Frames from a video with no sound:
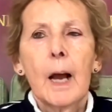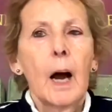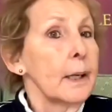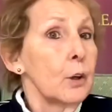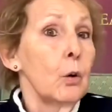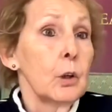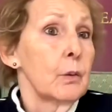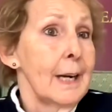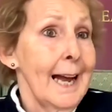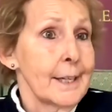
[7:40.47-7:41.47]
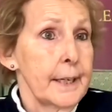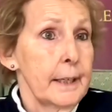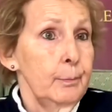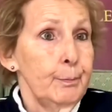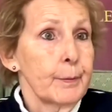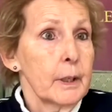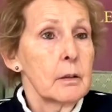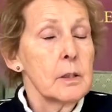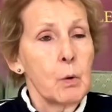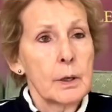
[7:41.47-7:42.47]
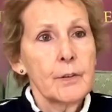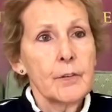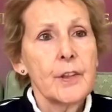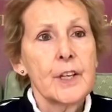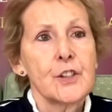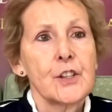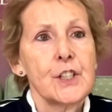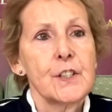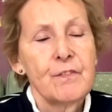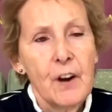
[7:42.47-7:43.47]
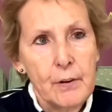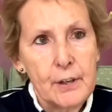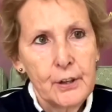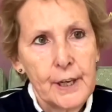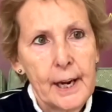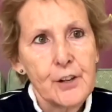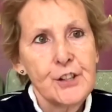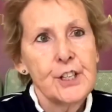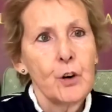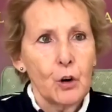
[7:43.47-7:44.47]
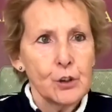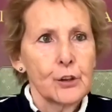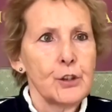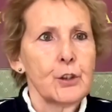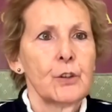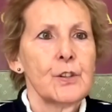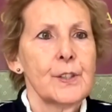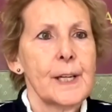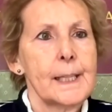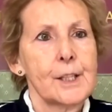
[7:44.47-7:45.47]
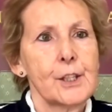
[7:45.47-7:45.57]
I call her Aladdin, because one of the things that she's very good at is she knocks on a door and says